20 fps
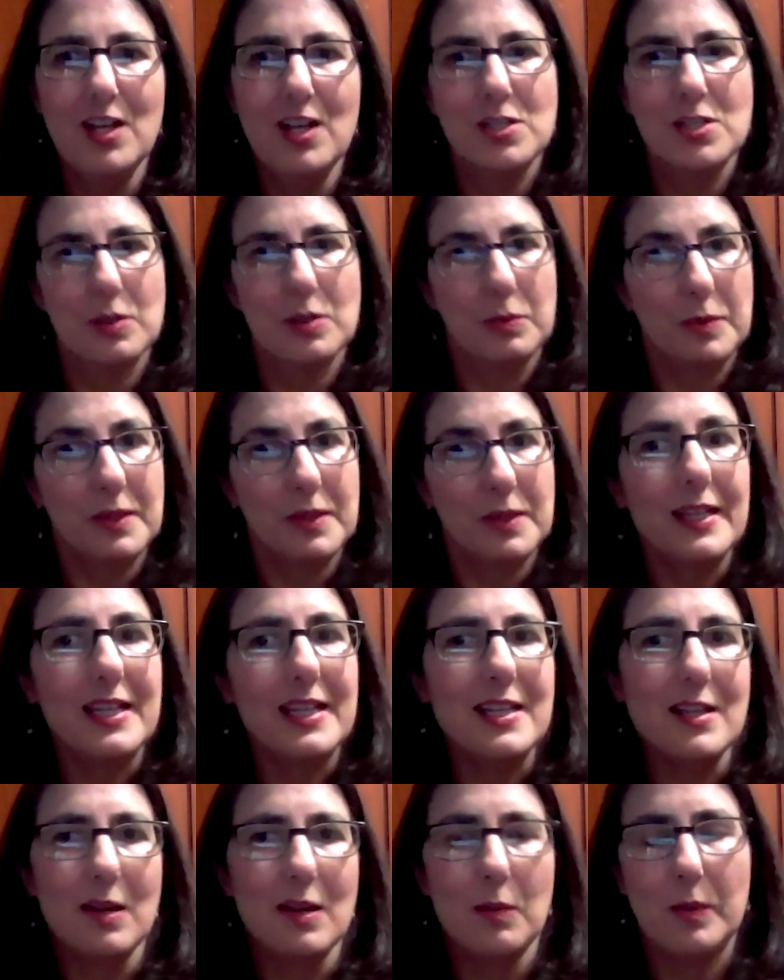So,
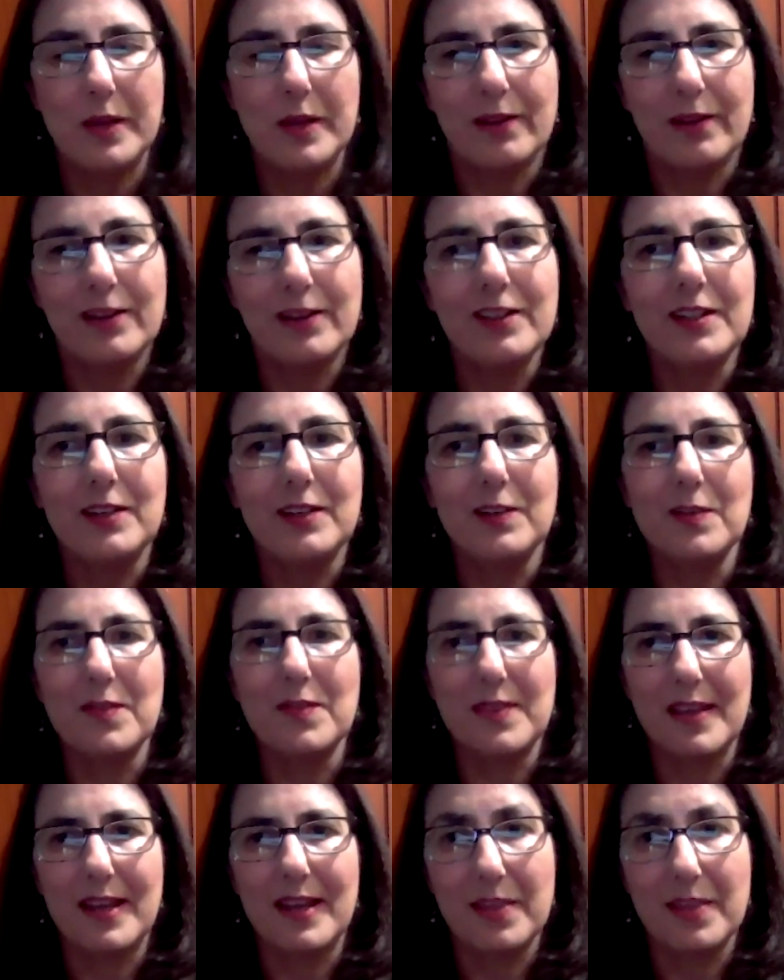really, we argue
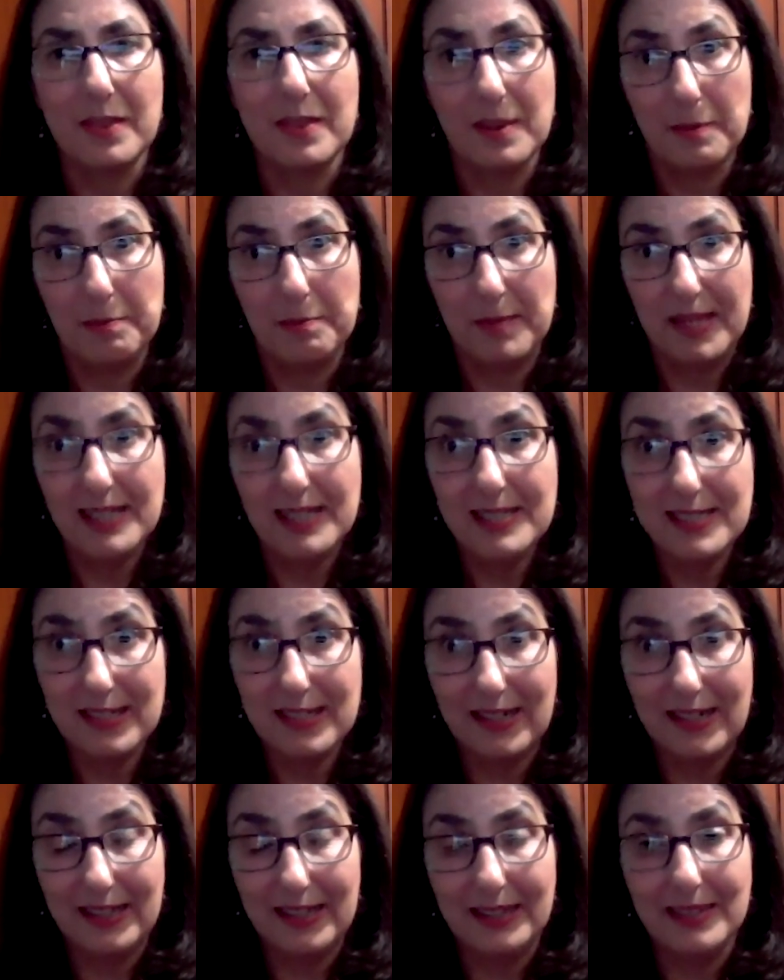that the best
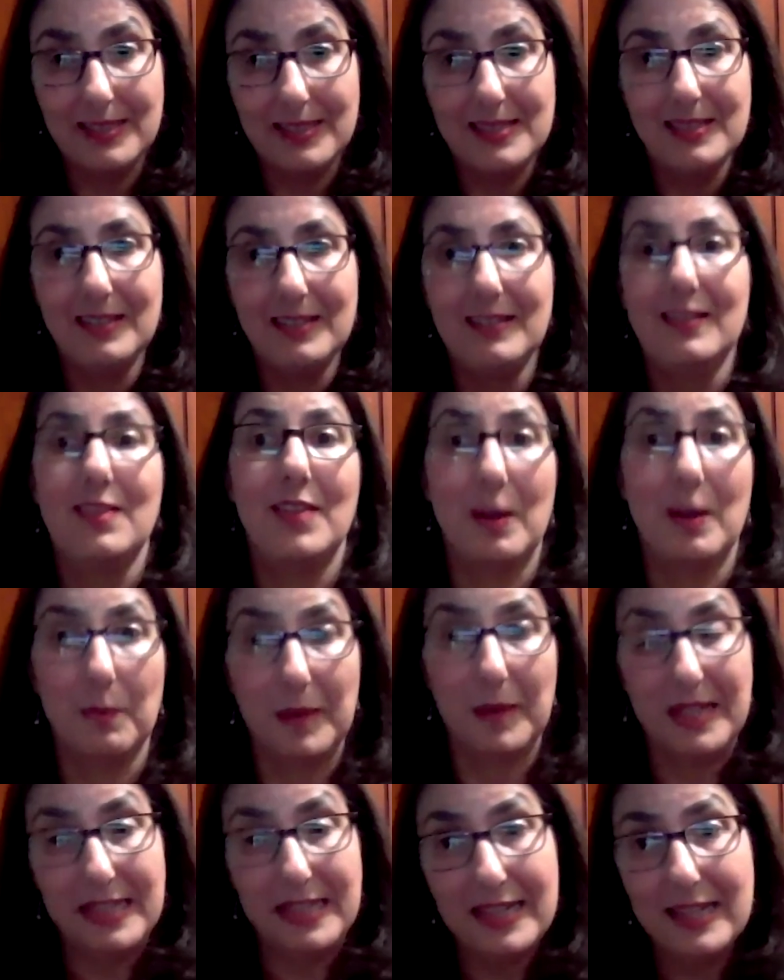science that
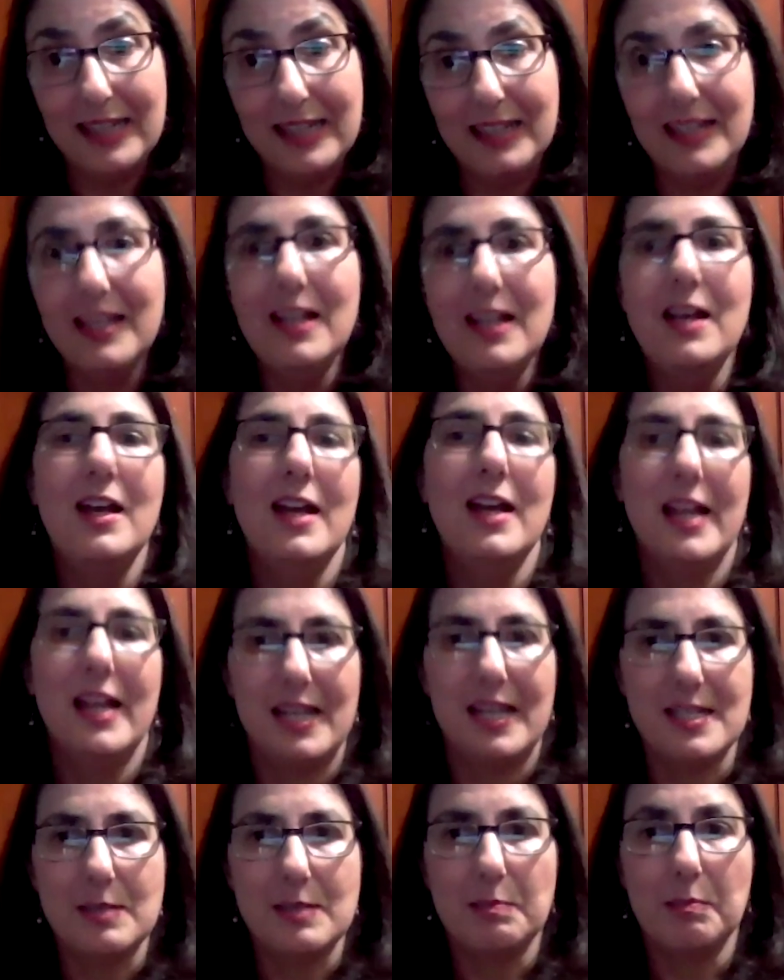we need
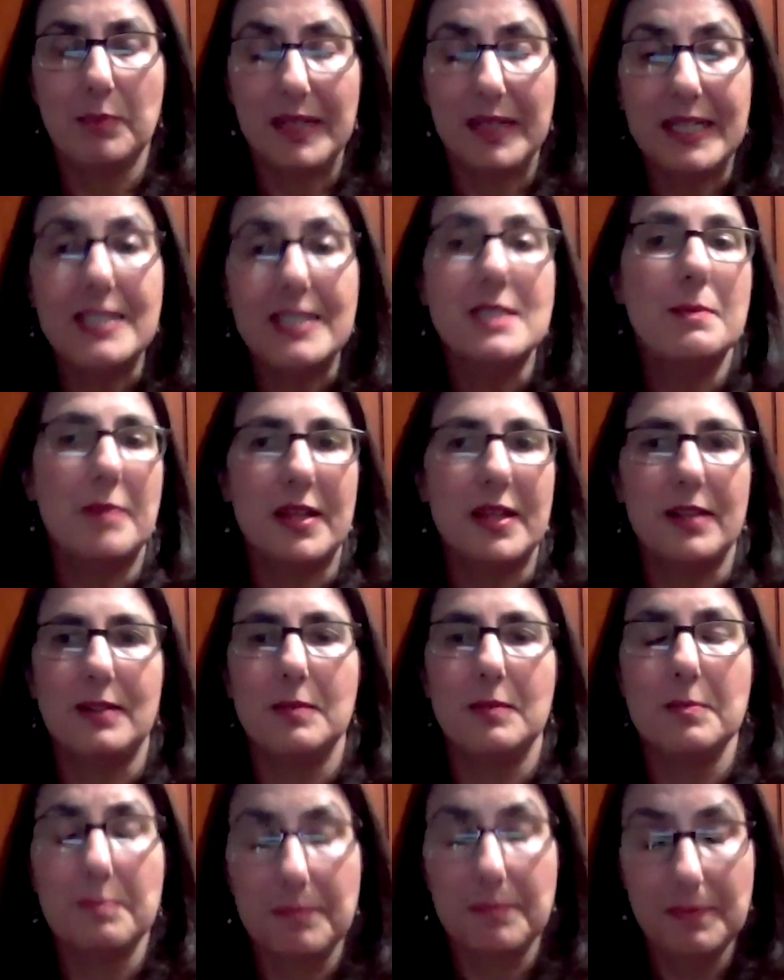is bringing
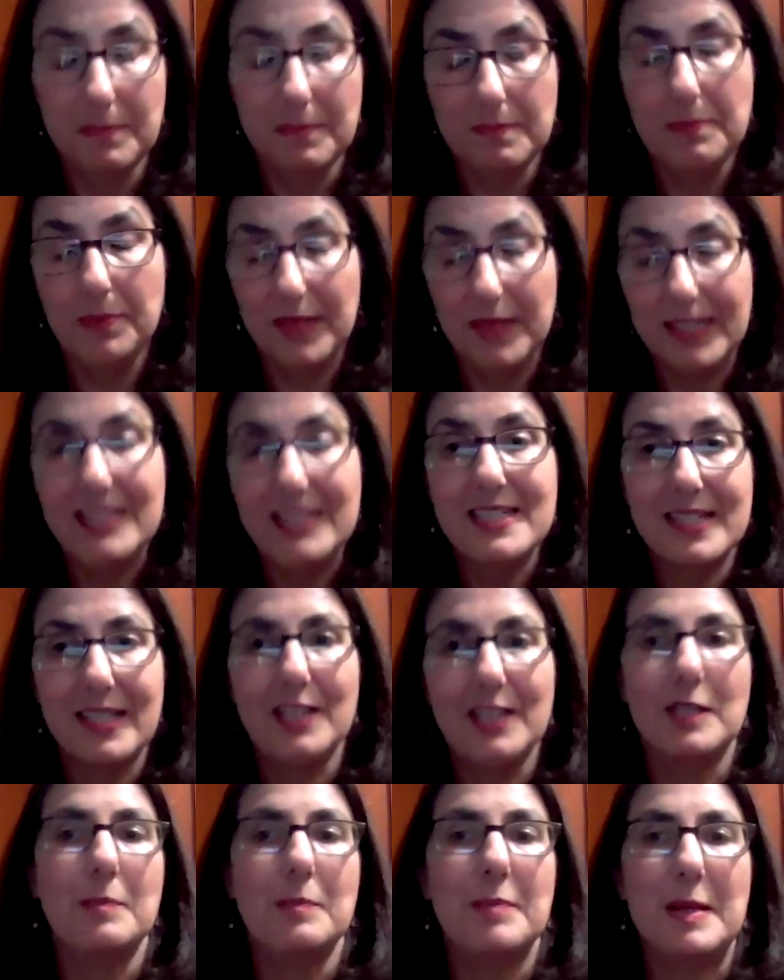together, bringing
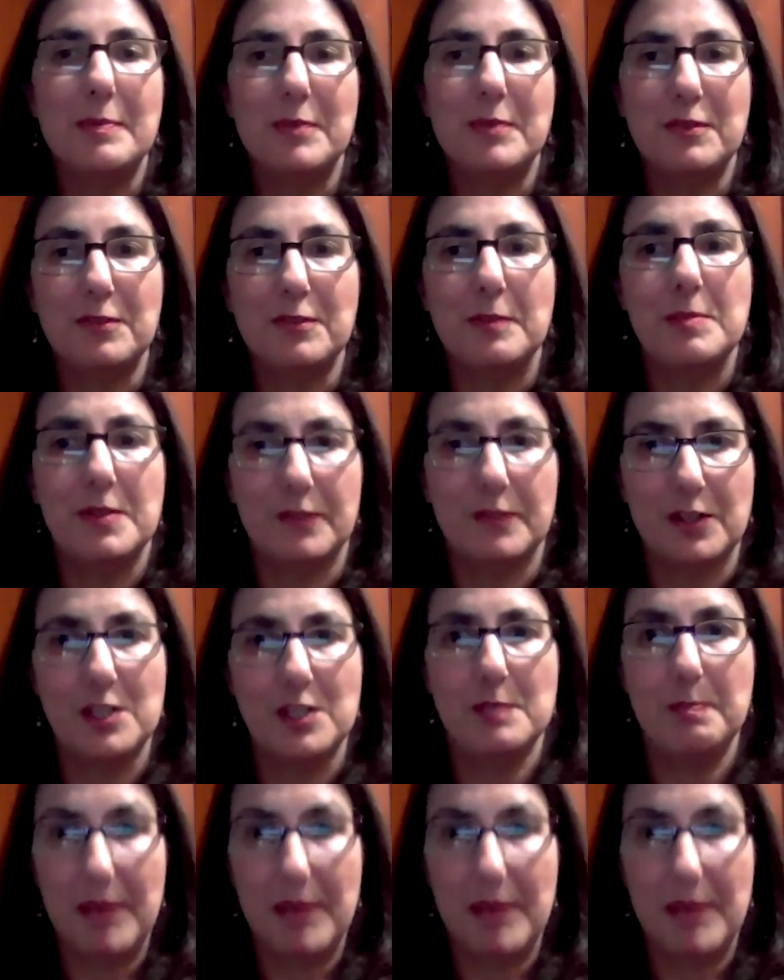together people from diverse